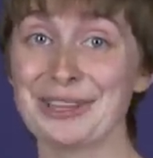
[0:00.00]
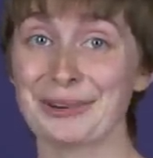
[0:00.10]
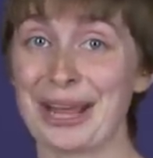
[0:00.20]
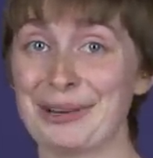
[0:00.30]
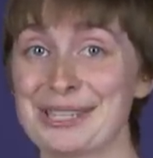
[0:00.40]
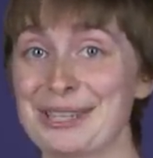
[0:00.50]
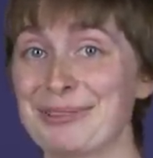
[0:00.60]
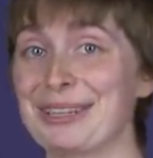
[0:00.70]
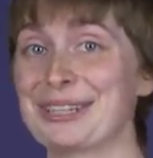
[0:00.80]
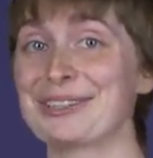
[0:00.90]
your house in
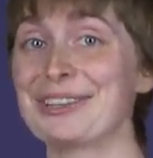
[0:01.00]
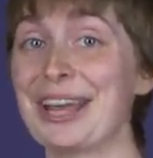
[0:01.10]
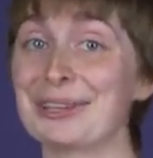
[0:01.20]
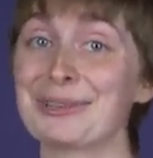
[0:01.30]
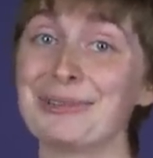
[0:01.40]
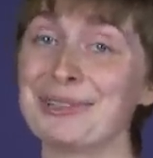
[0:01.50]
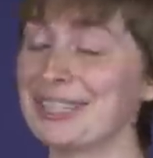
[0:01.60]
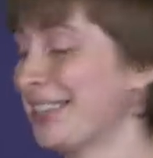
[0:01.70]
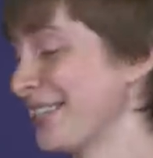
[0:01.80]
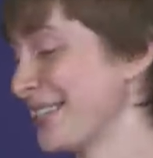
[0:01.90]
the winter and cool it in